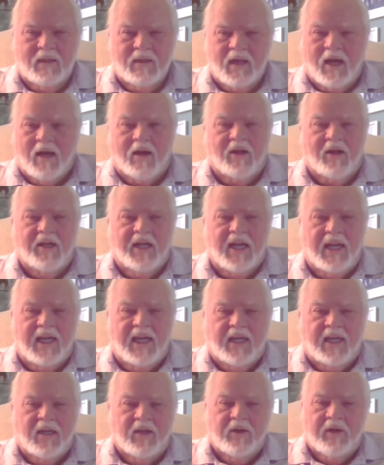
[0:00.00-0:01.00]

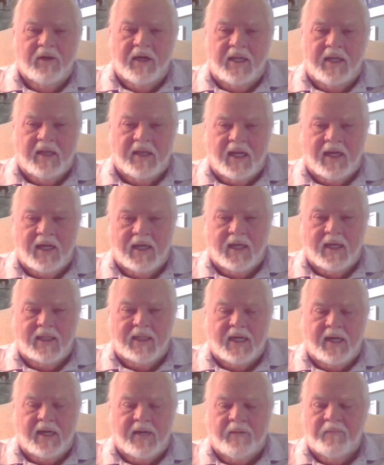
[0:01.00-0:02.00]
Holiday Inn or anything like
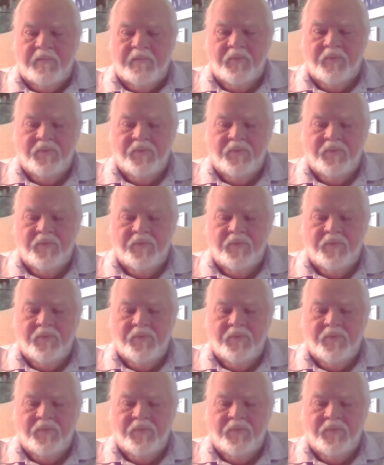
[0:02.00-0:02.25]
that.